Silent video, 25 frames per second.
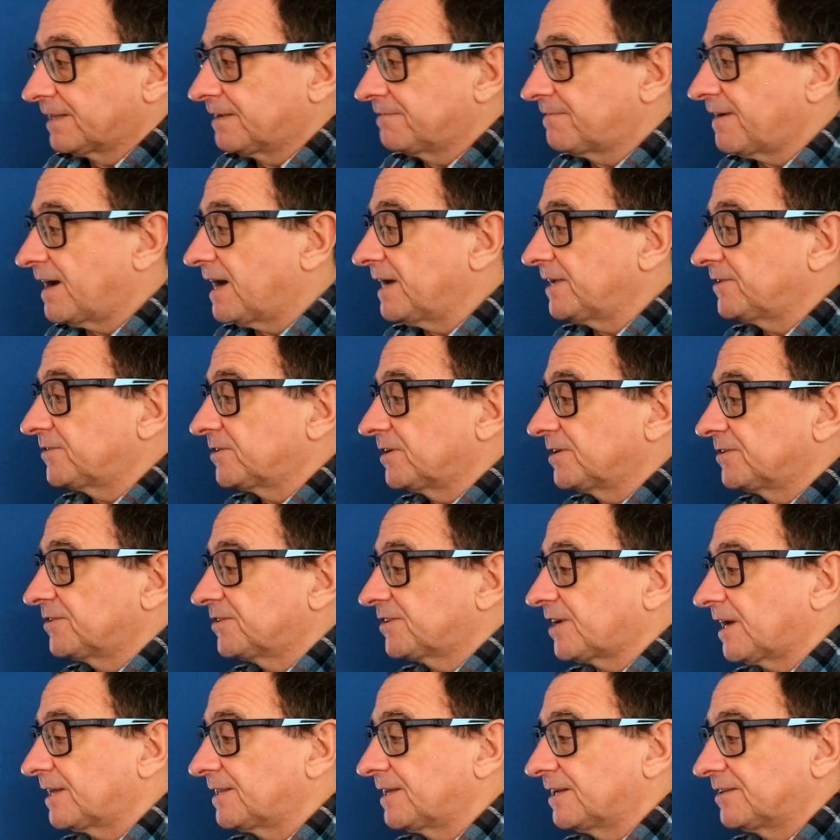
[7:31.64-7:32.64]
device.
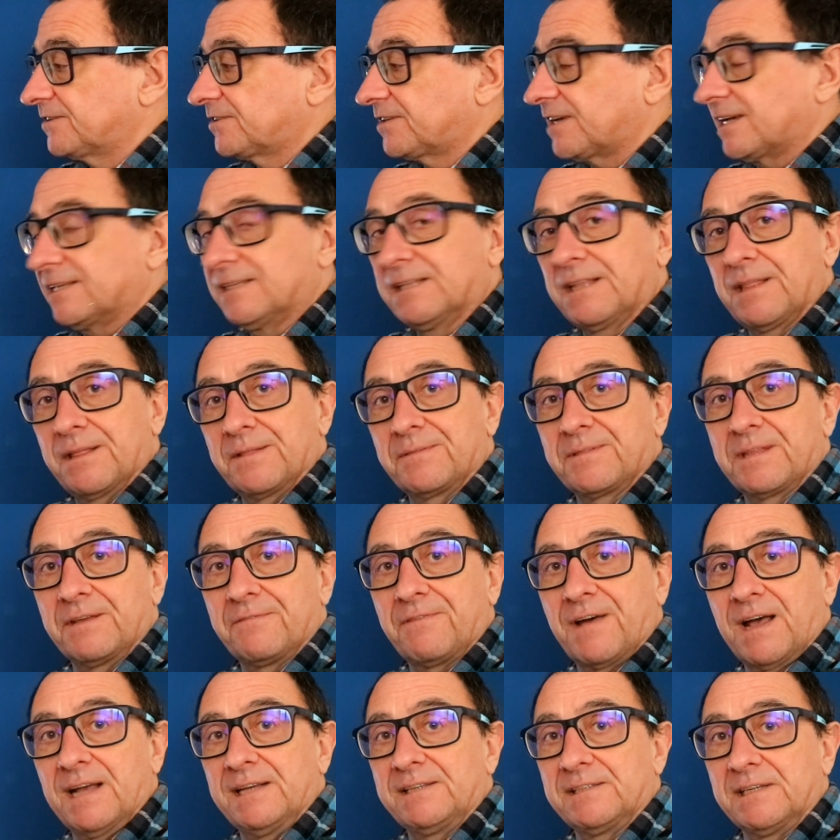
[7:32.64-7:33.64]
There's 10
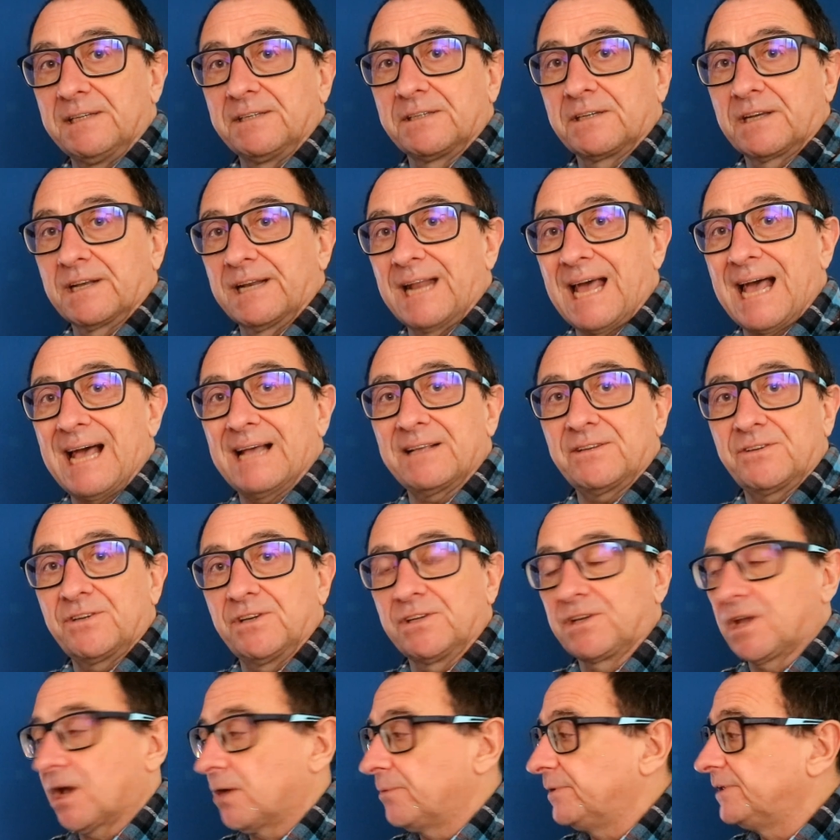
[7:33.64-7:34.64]
devices can
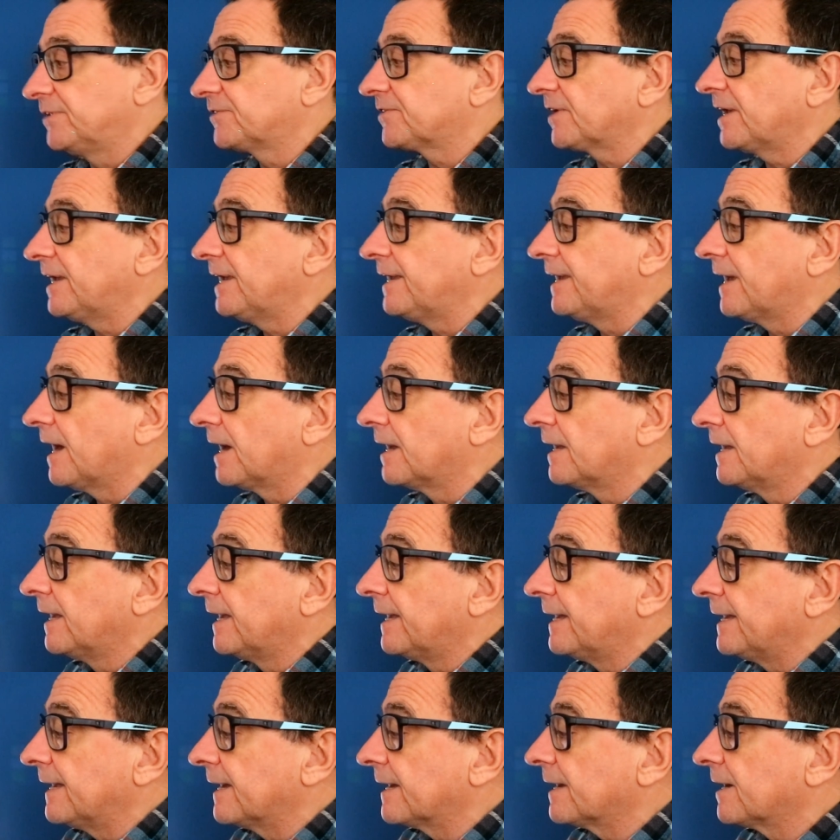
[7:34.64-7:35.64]
actually go into here
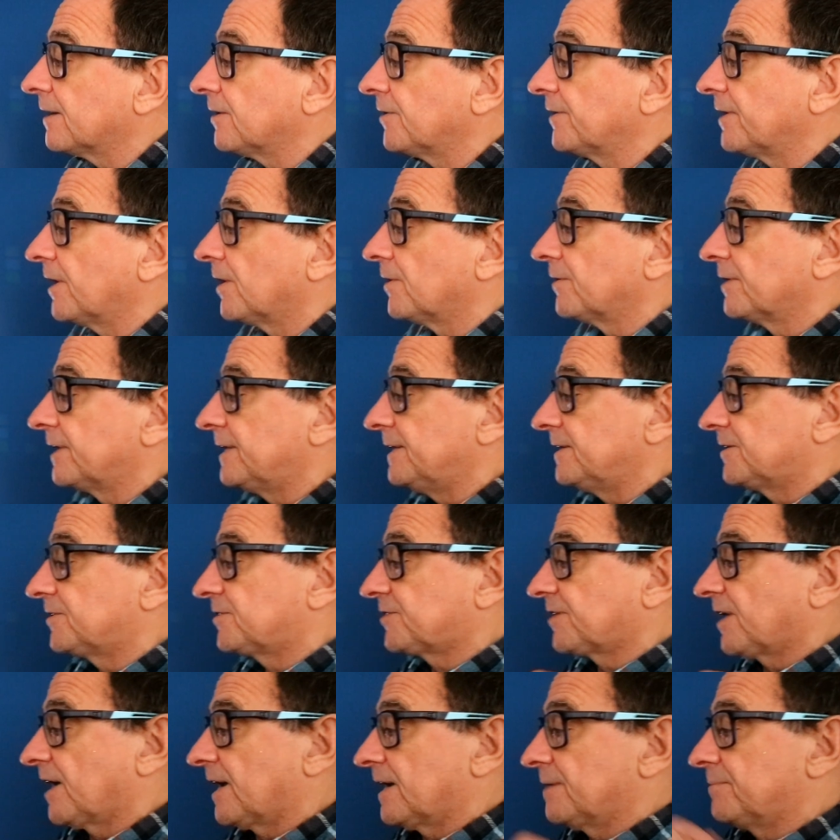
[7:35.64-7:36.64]
on
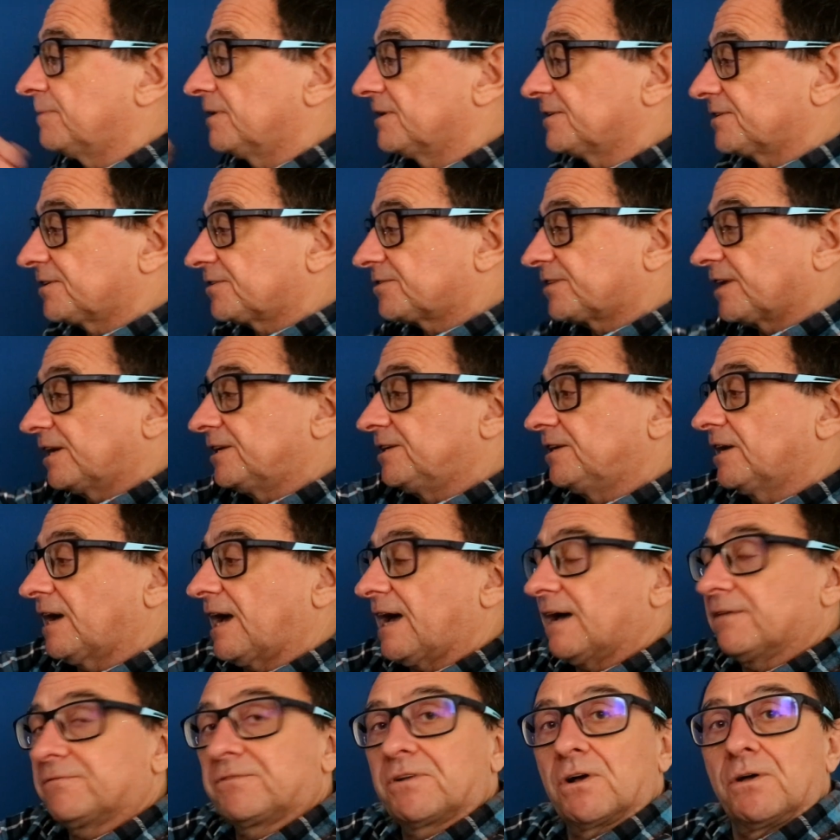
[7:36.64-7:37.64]
each time, and as I say, you
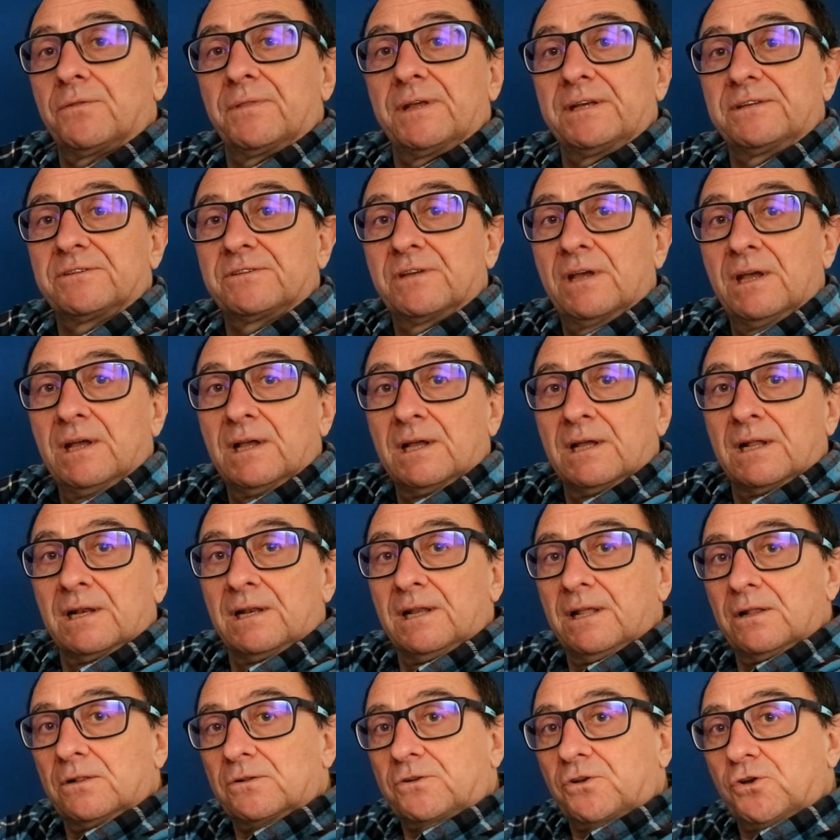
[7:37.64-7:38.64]
have got this
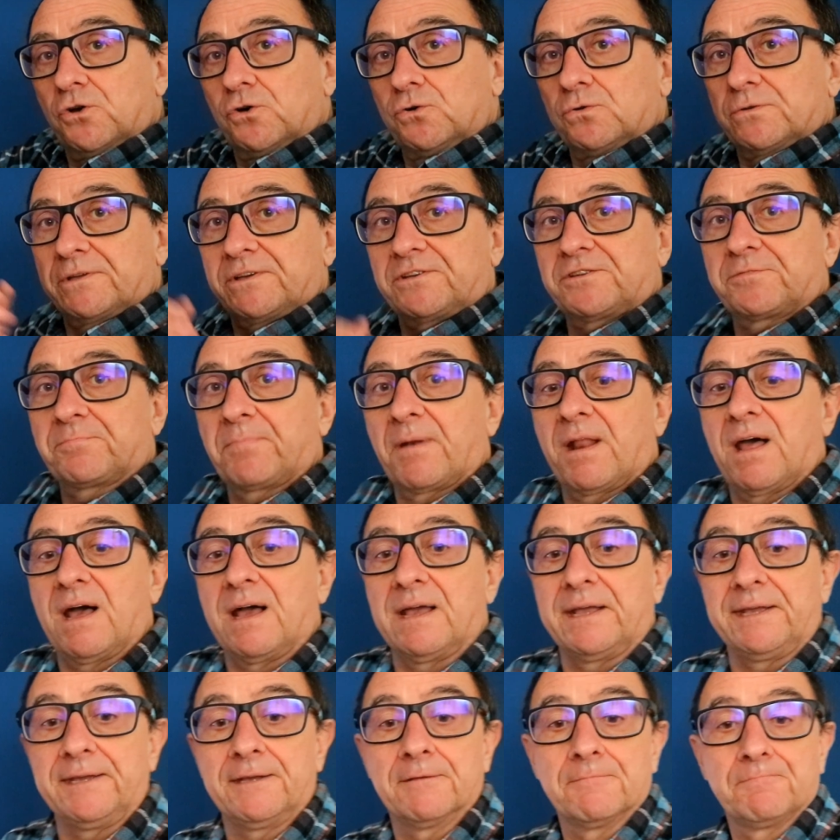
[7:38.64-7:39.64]
little cool
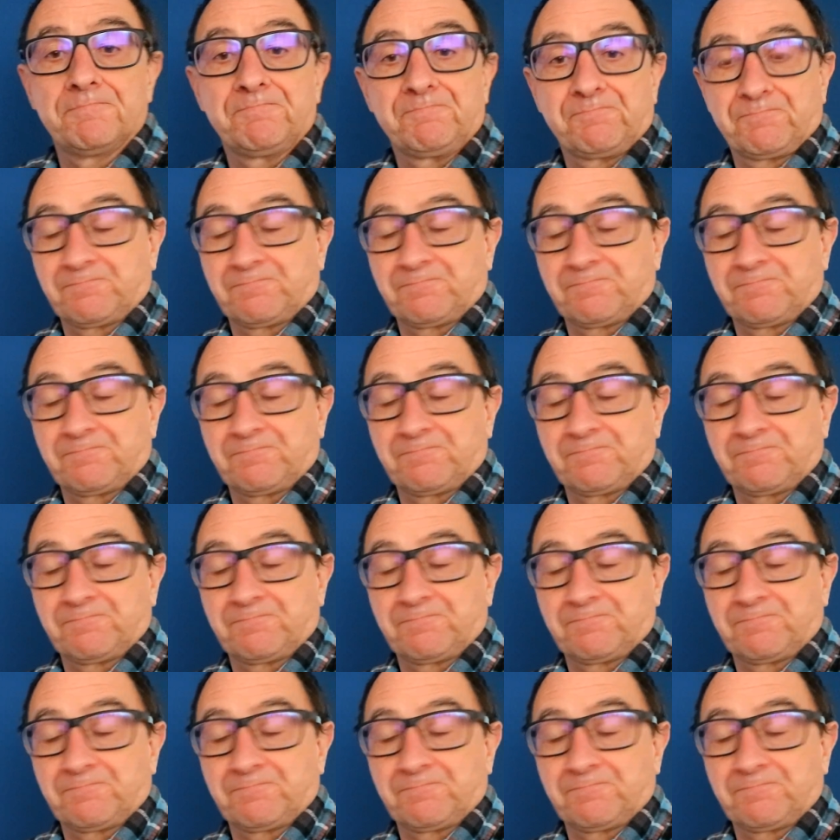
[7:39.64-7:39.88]
display,